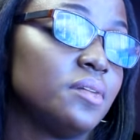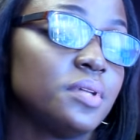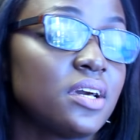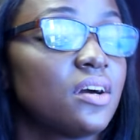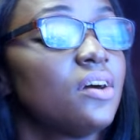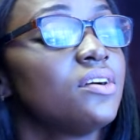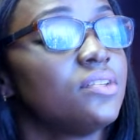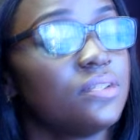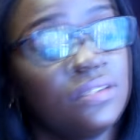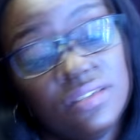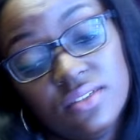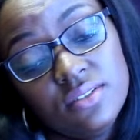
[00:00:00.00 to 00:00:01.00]
I'm like, oh, you
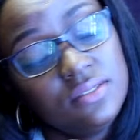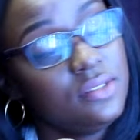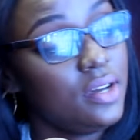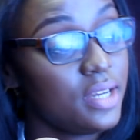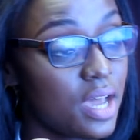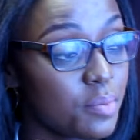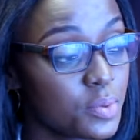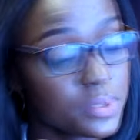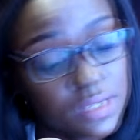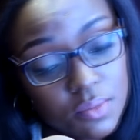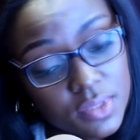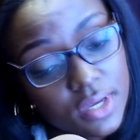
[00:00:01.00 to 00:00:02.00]
you're not happy
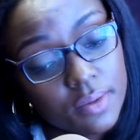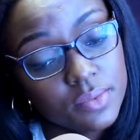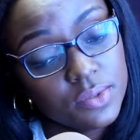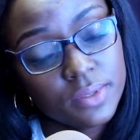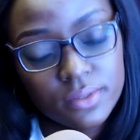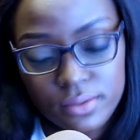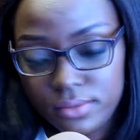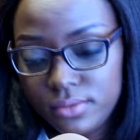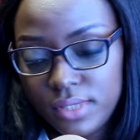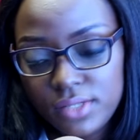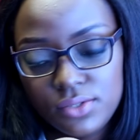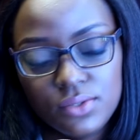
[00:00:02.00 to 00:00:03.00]
with something I'm doing. Cool,
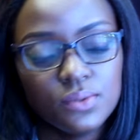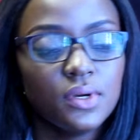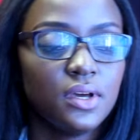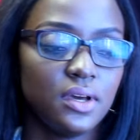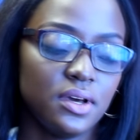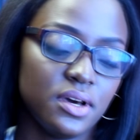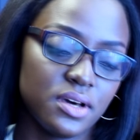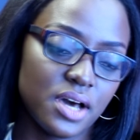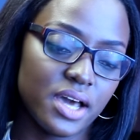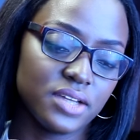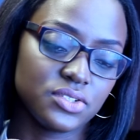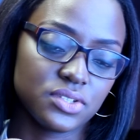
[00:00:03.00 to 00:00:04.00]
that's you.
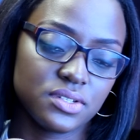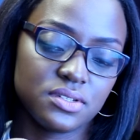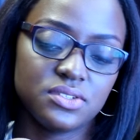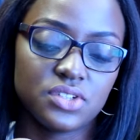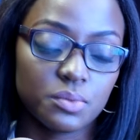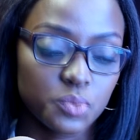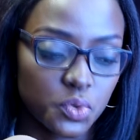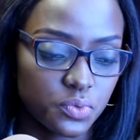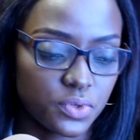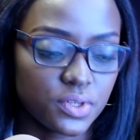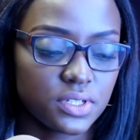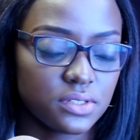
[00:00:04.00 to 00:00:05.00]
I just jump
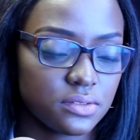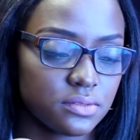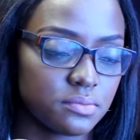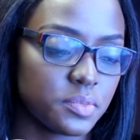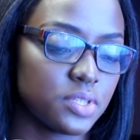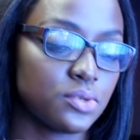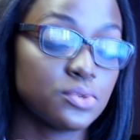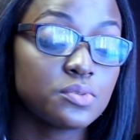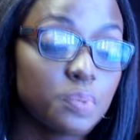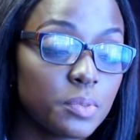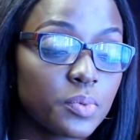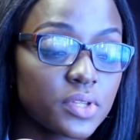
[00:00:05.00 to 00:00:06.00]
over it. But
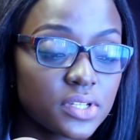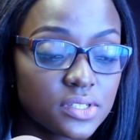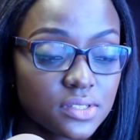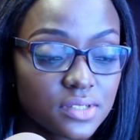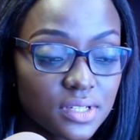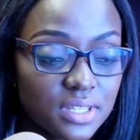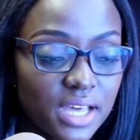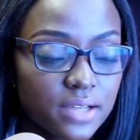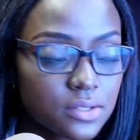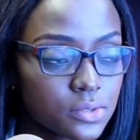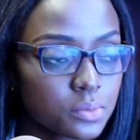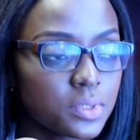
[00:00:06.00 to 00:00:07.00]
those people that did
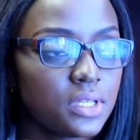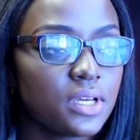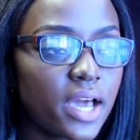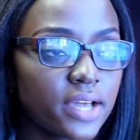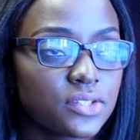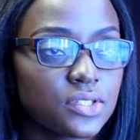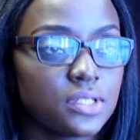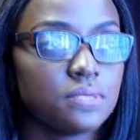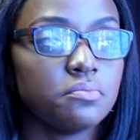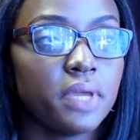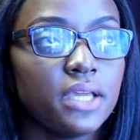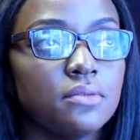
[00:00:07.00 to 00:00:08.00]
that to me
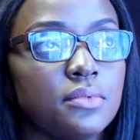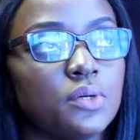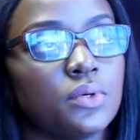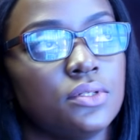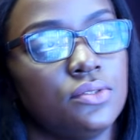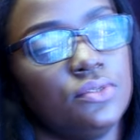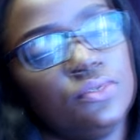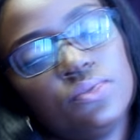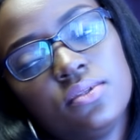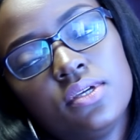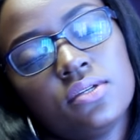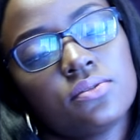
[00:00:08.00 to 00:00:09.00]
actually made me want to do
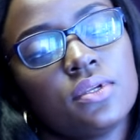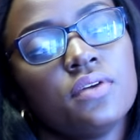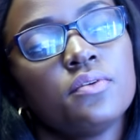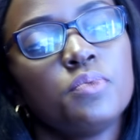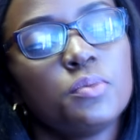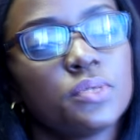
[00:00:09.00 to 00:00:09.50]
things. Whenever mm.